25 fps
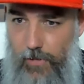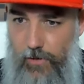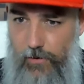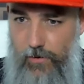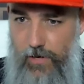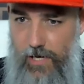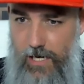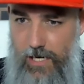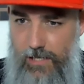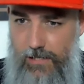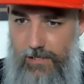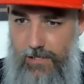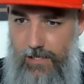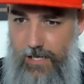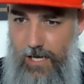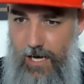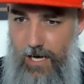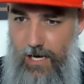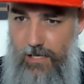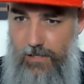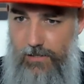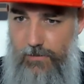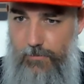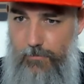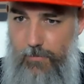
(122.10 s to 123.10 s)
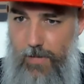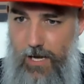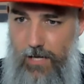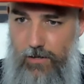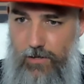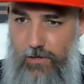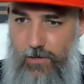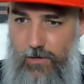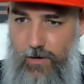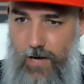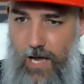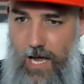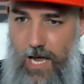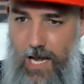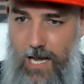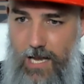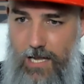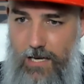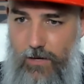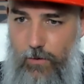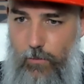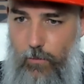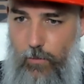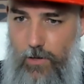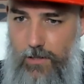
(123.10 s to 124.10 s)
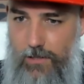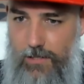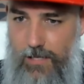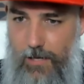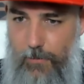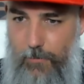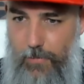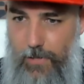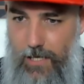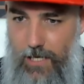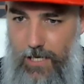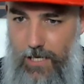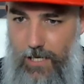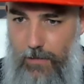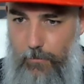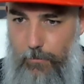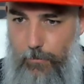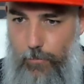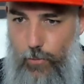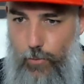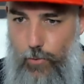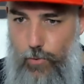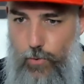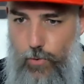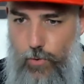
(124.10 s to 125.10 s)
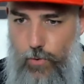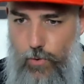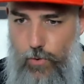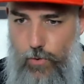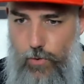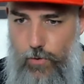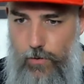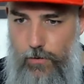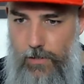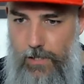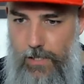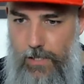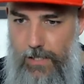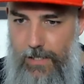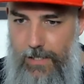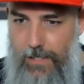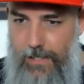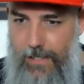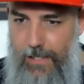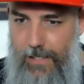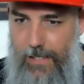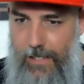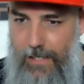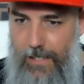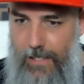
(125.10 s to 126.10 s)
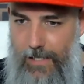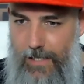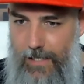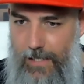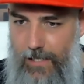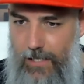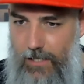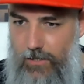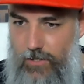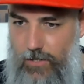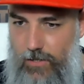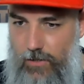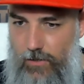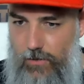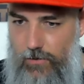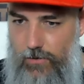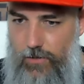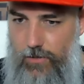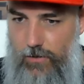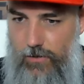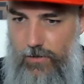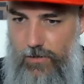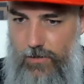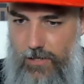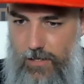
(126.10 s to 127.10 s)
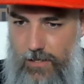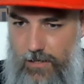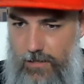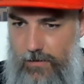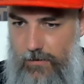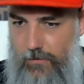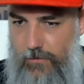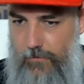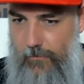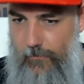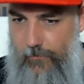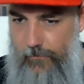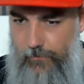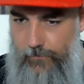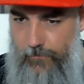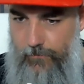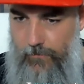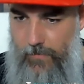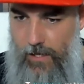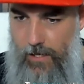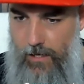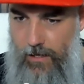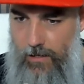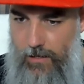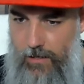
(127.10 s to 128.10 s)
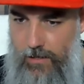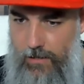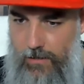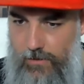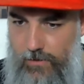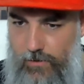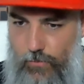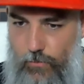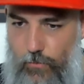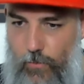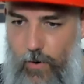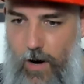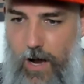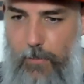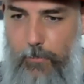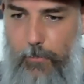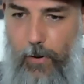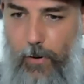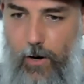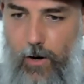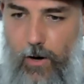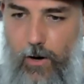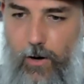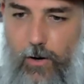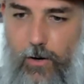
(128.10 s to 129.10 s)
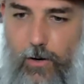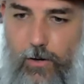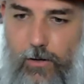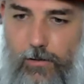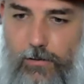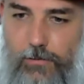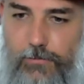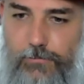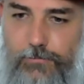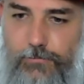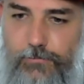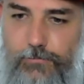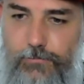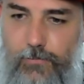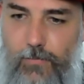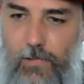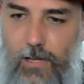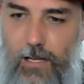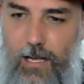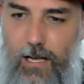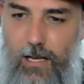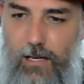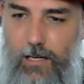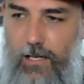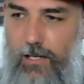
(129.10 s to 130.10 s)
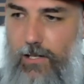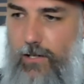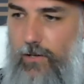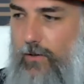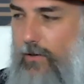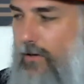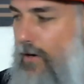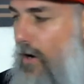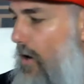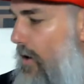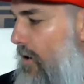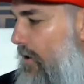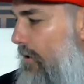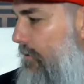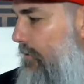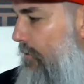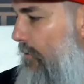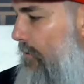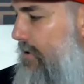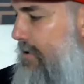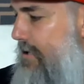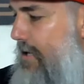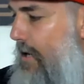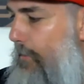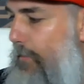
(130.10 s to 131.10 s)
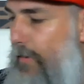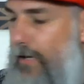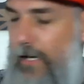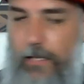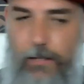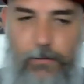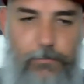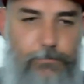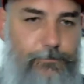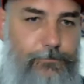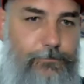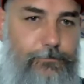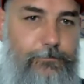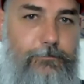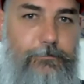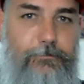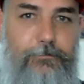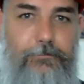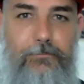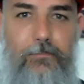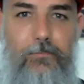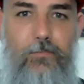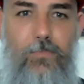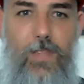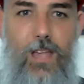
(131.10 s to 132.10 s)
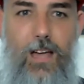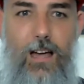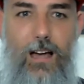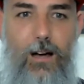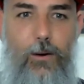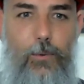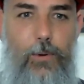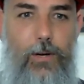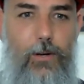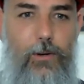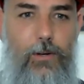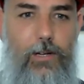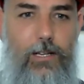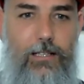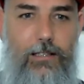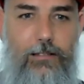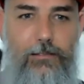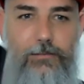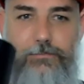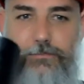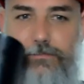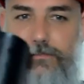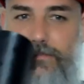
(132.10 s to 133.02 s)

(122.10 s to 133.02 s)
Marie's in the house. Matthew Allen, what's happening, bro? Charles Johnson. Swepo! Yankee Doodah, what's happening? How we doing?